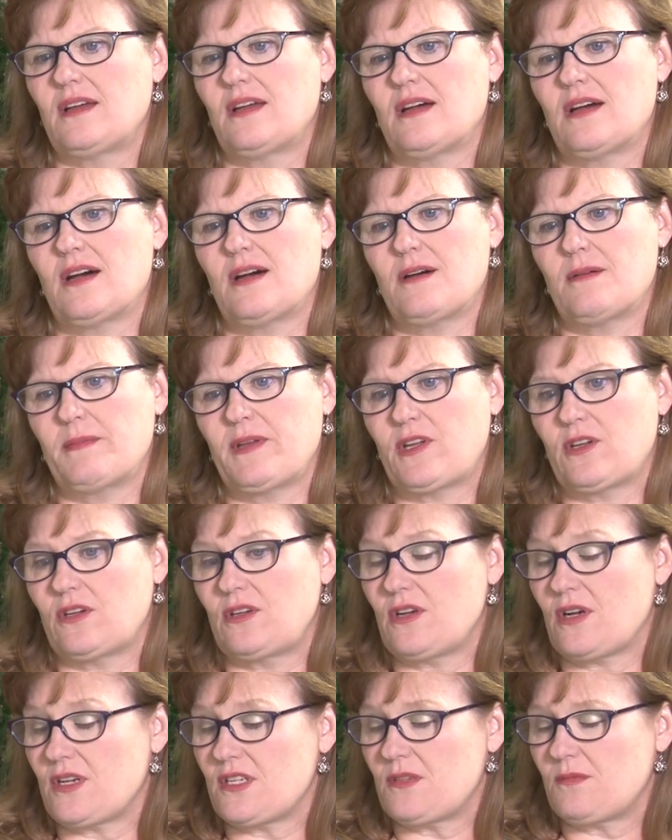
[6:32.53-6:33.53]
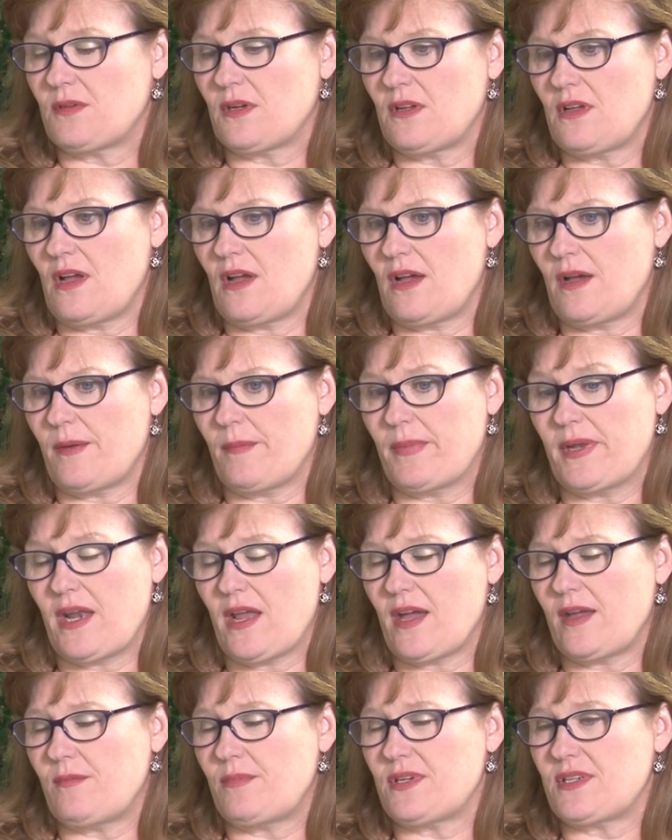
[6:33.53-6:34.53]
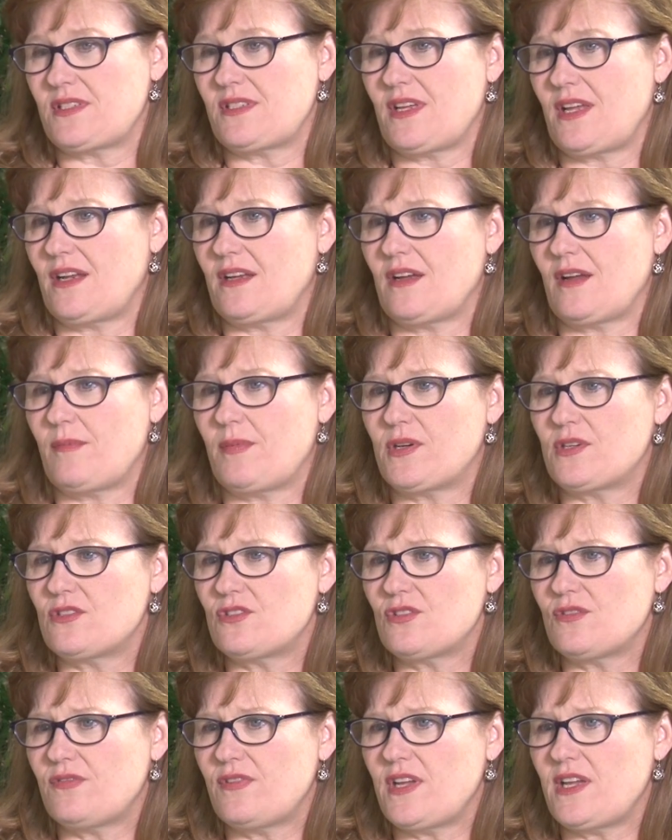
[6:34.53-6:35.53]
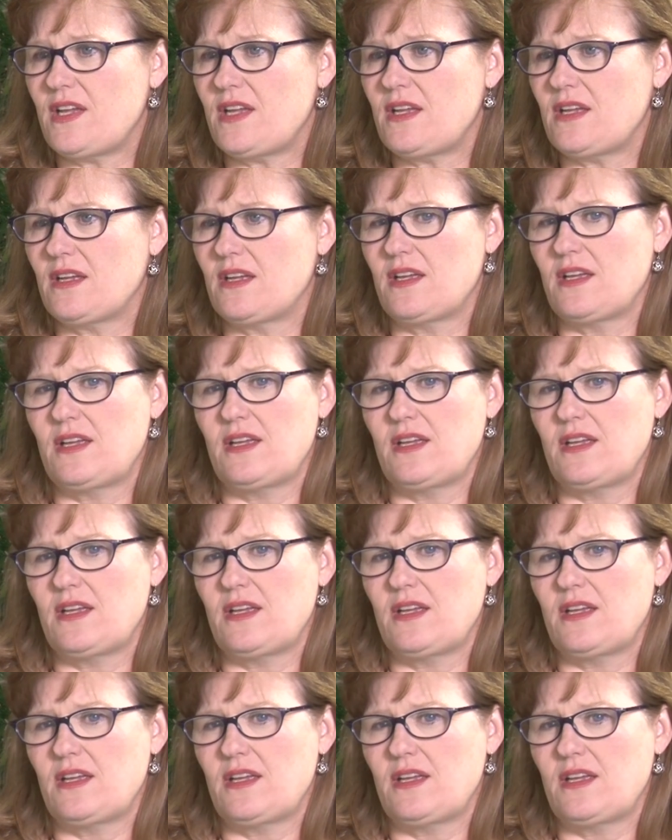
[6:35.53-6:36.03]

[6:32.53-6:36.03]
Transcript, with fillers: Um, it could cause uh, benign prostatic hypertrophy